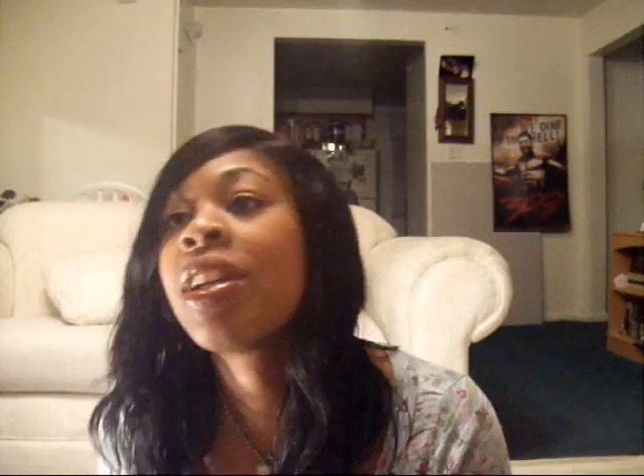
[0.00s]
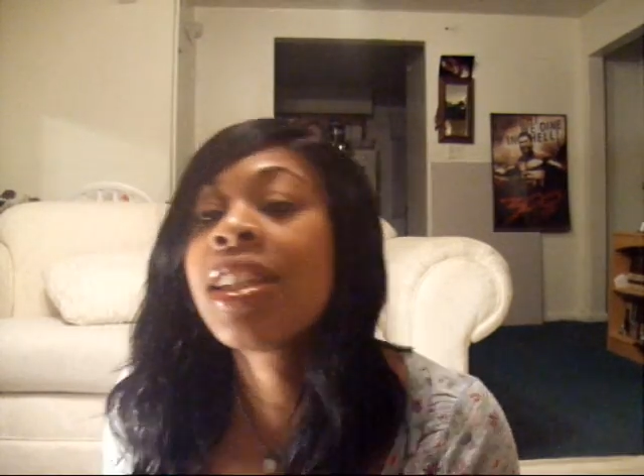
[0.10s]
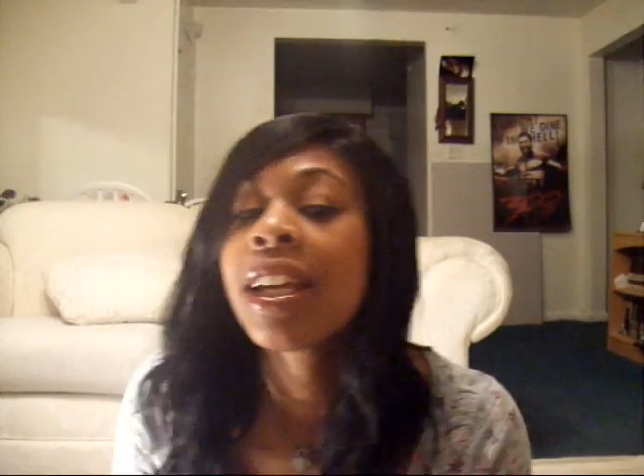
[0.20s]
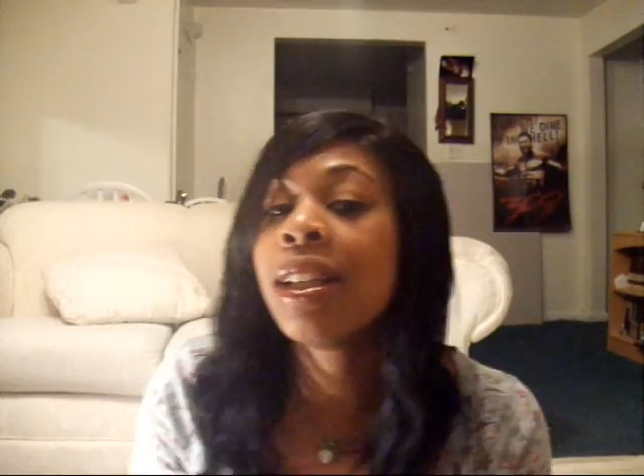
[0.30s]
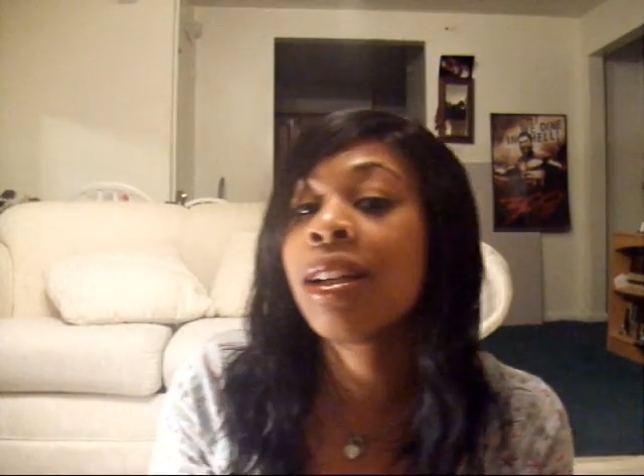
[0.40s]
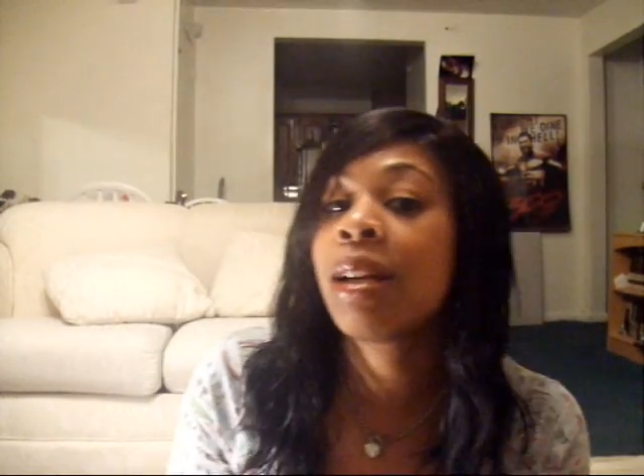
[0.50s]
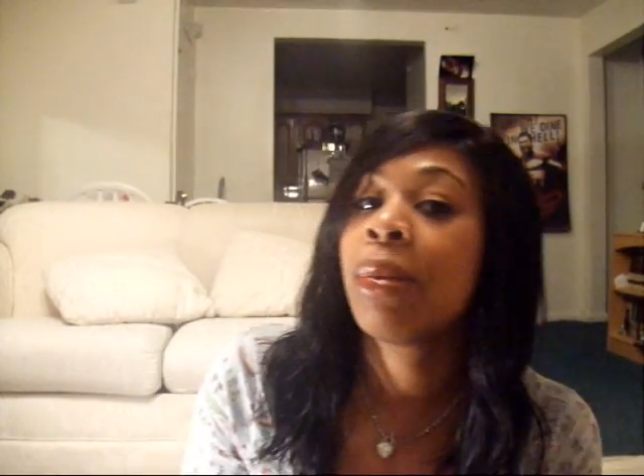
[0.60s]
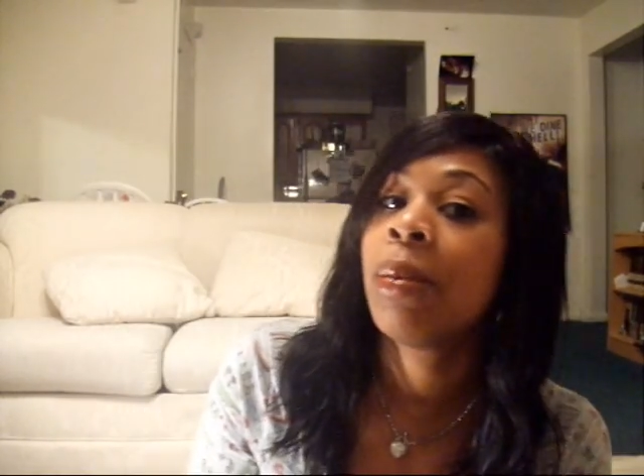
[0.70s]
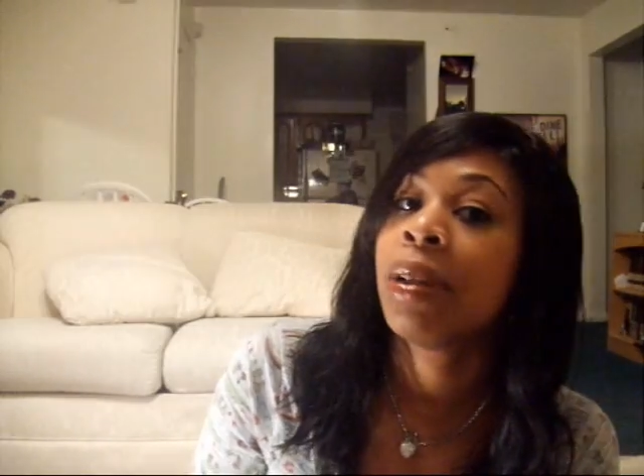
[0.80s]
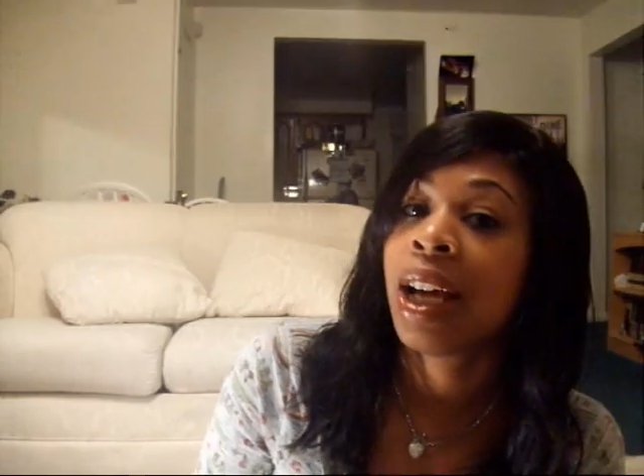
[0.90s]
If you want to take a
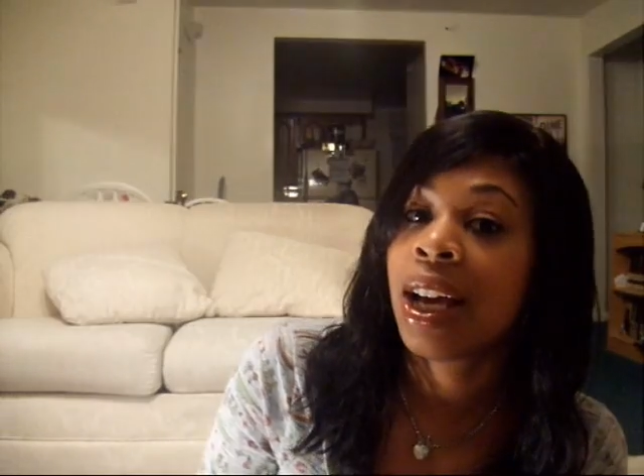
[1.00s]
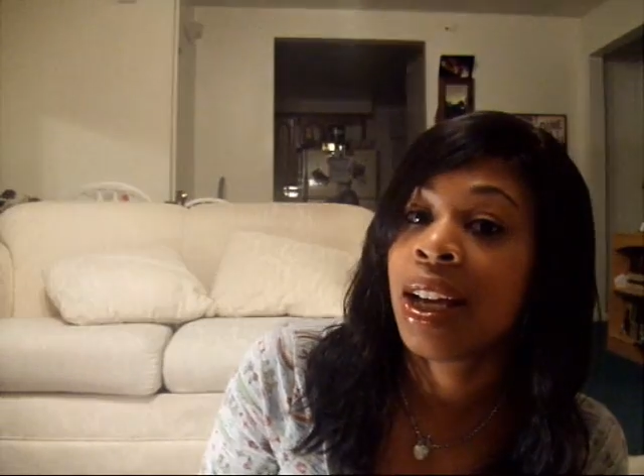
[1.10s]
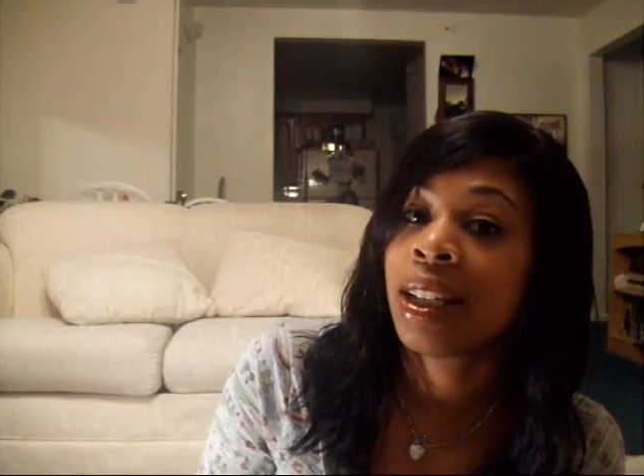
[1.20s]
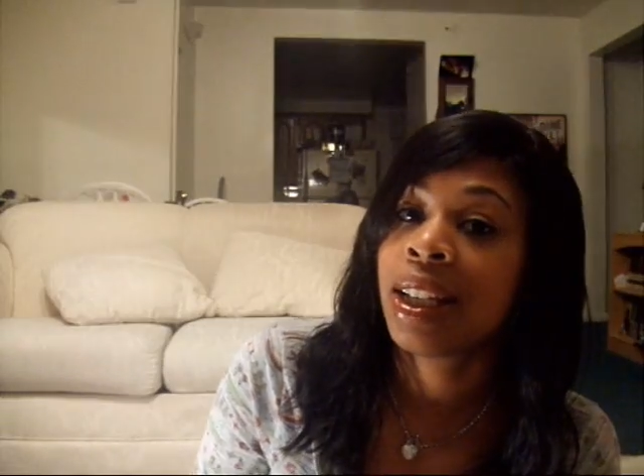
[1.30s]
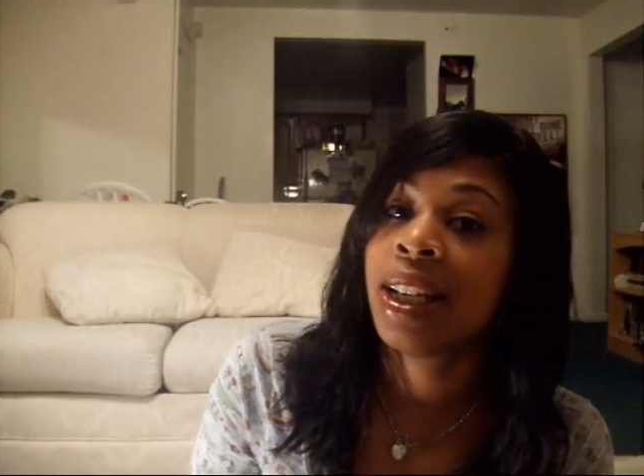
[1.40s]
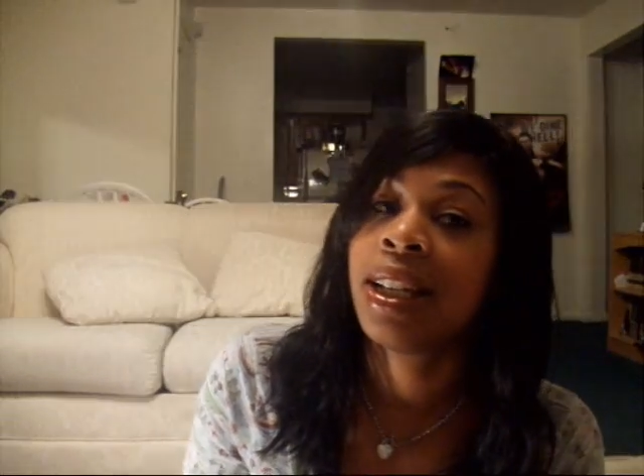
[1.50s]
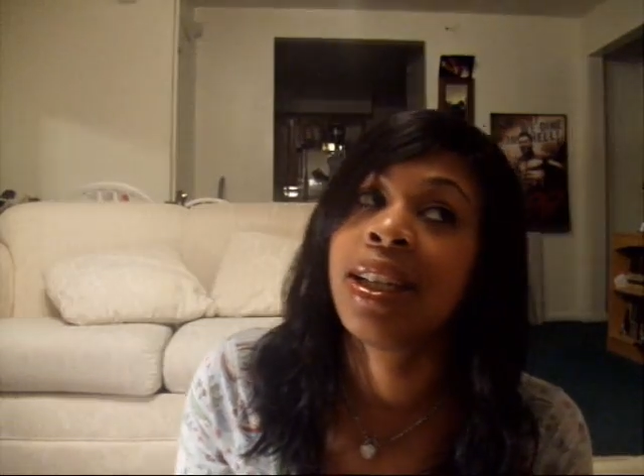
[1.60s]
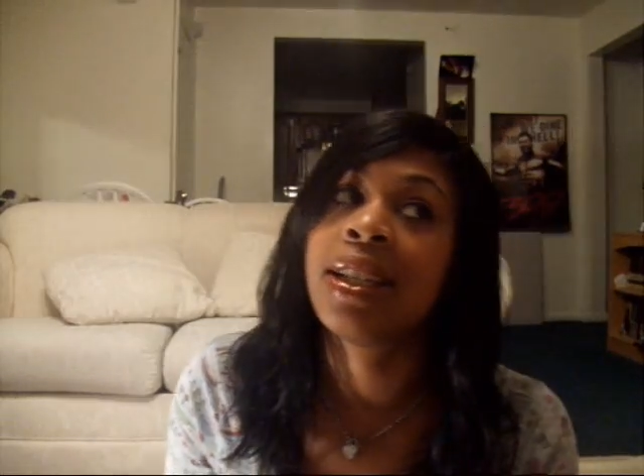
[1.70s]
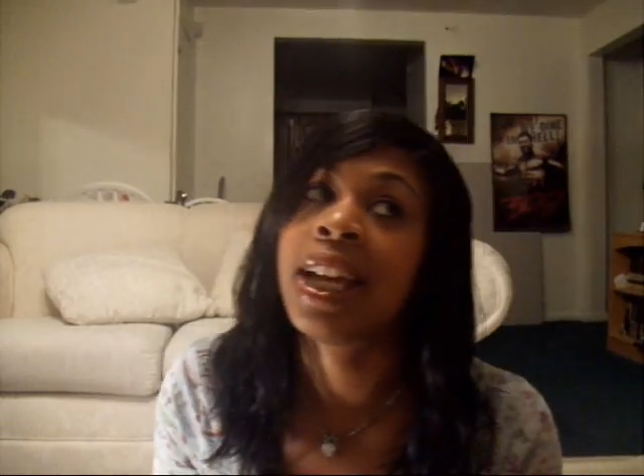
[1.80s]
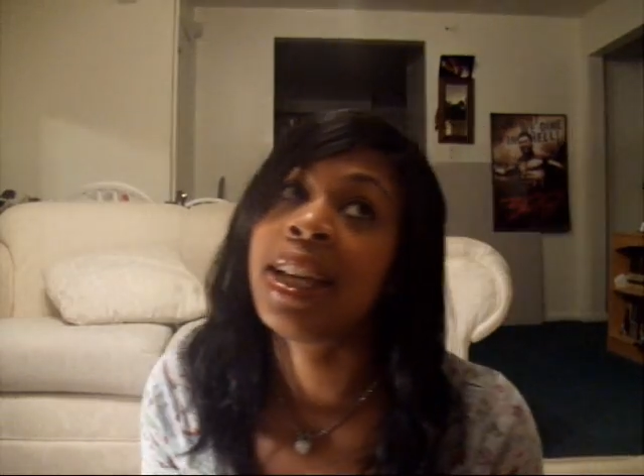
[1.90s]
look at my blog,
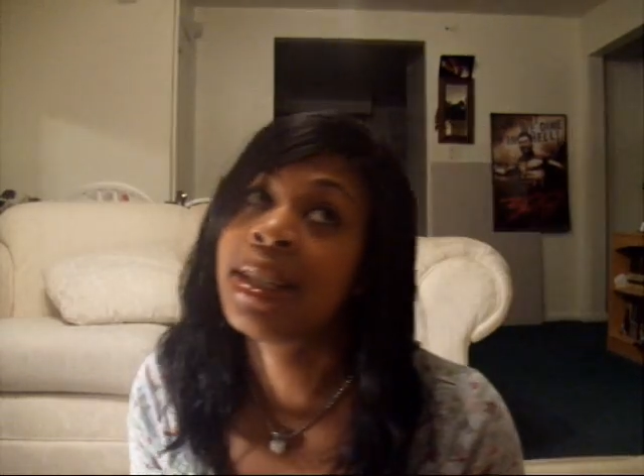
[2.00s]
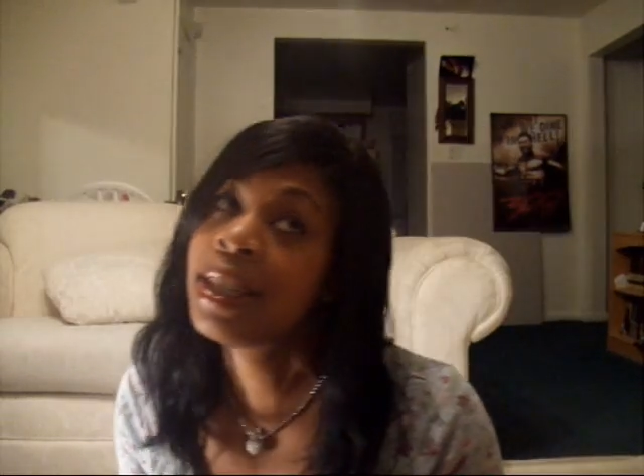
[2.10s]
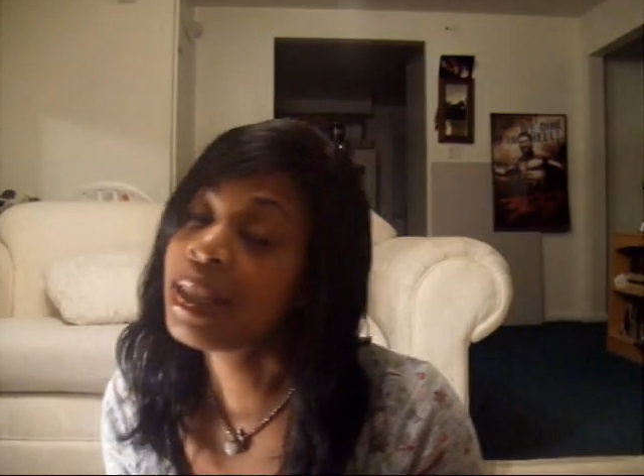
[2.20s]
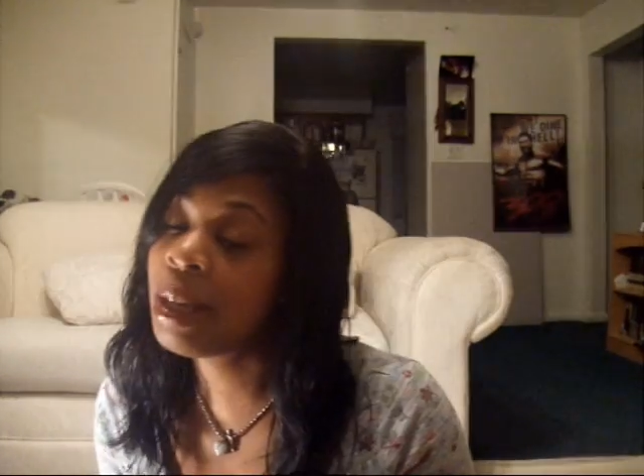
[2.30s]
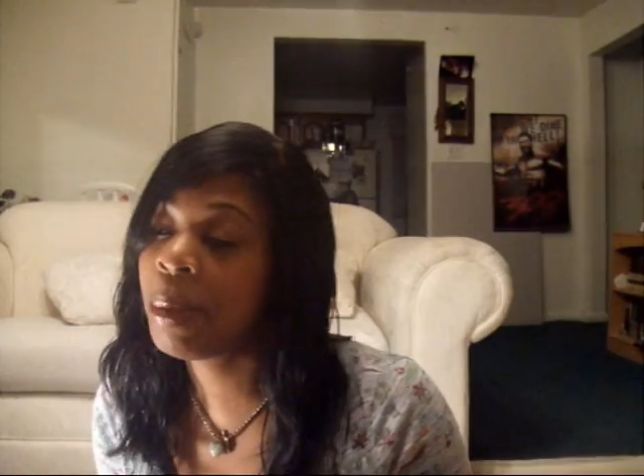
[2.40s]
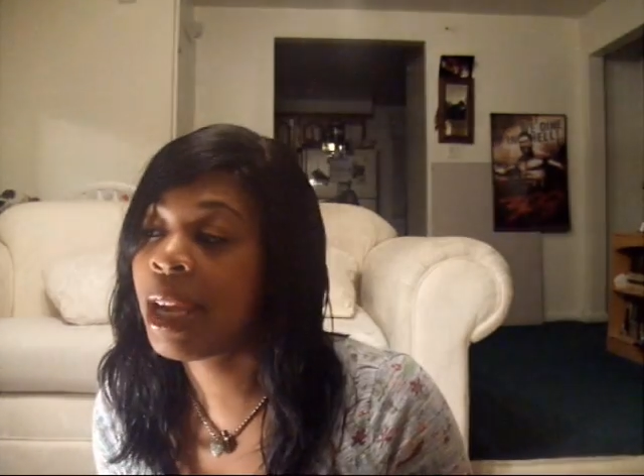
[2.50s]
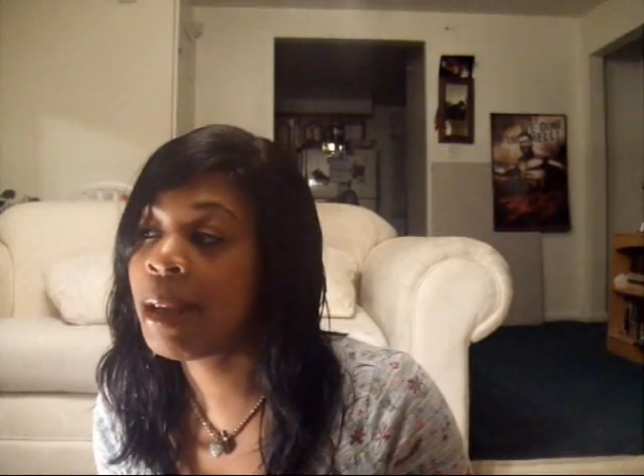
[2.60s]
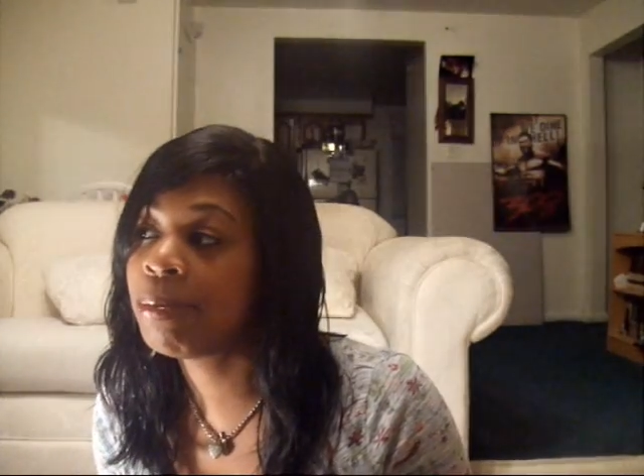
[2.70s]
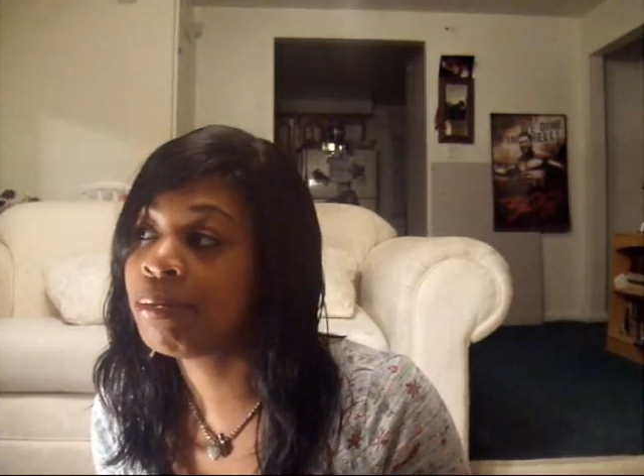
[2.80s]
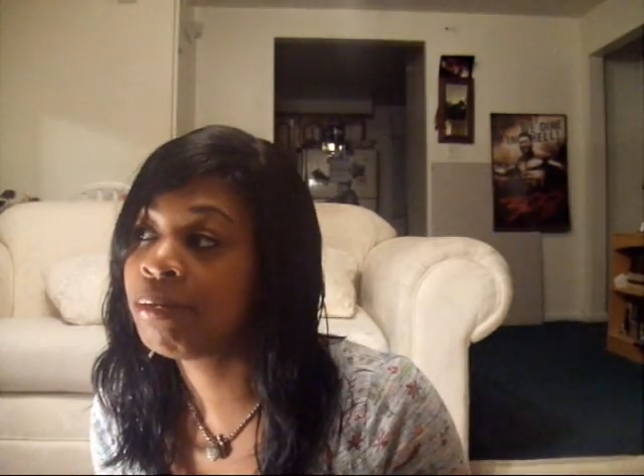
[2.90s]
it is
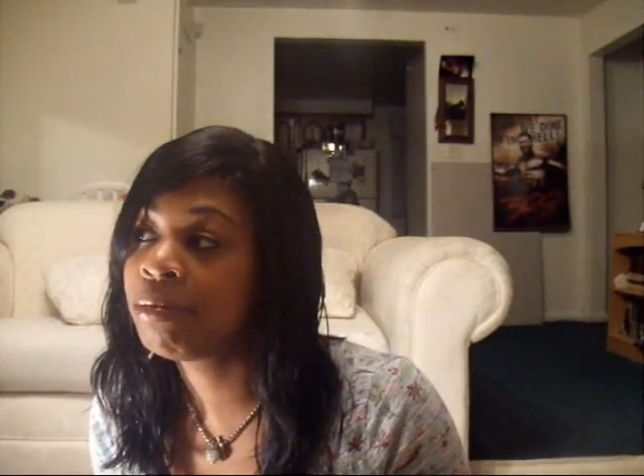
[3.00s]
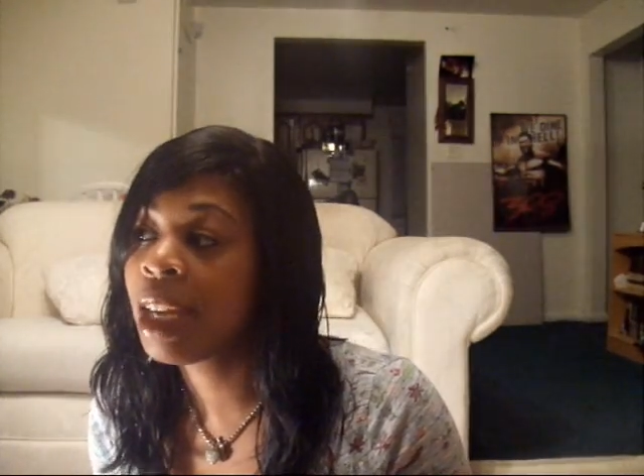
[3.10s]
http